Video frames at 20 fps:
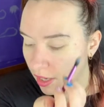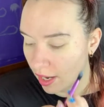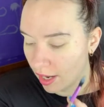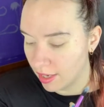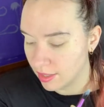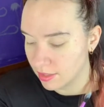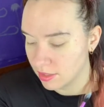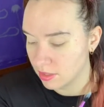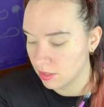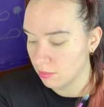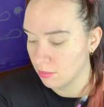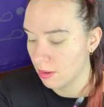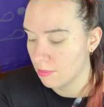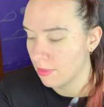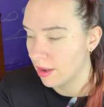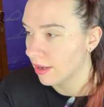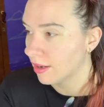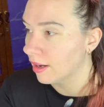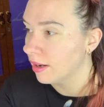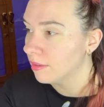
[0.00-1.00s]
and do my
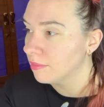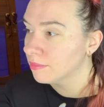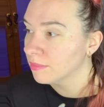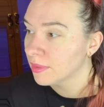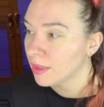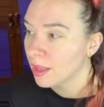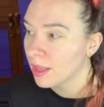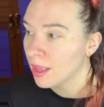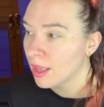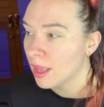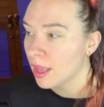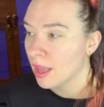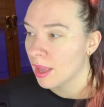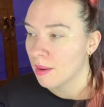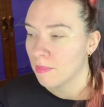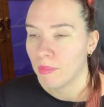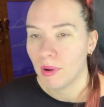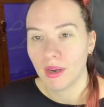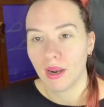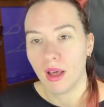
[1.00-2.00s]
makeup,
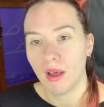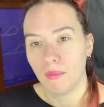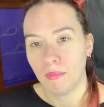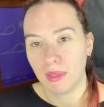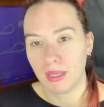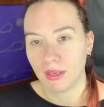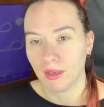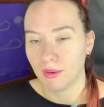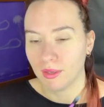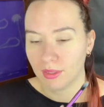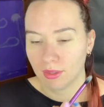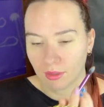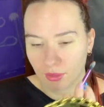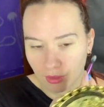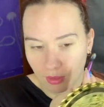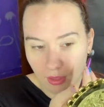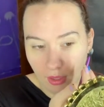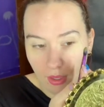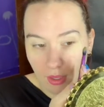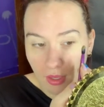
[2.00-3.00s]
but I'll be going
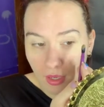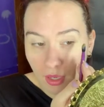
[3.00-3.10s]
through